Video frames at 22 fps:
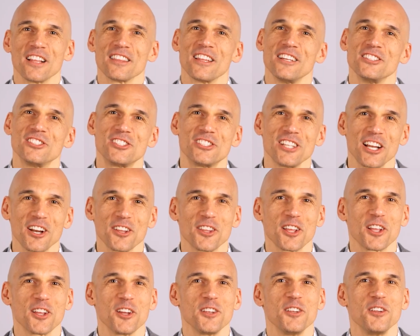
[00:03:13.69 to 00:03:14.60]
Let's share
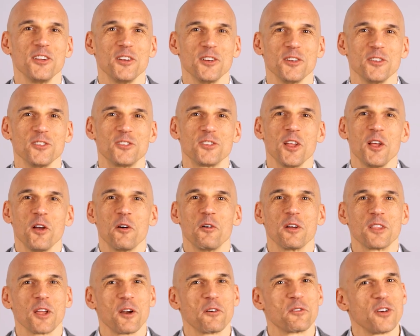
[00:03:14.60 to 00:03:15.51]
the good news
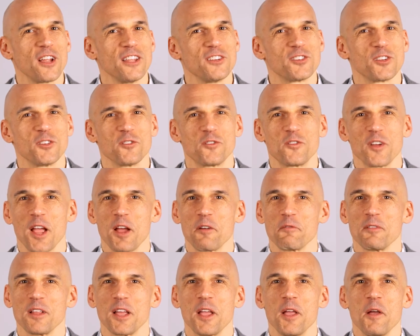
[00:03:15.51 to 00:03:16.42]
with our friends and
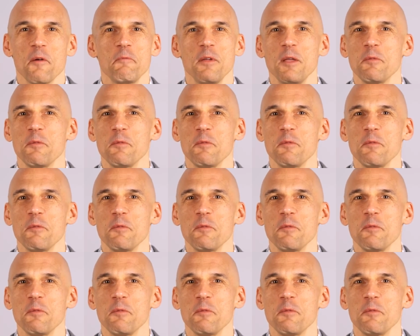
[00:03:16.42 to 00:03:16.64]
family,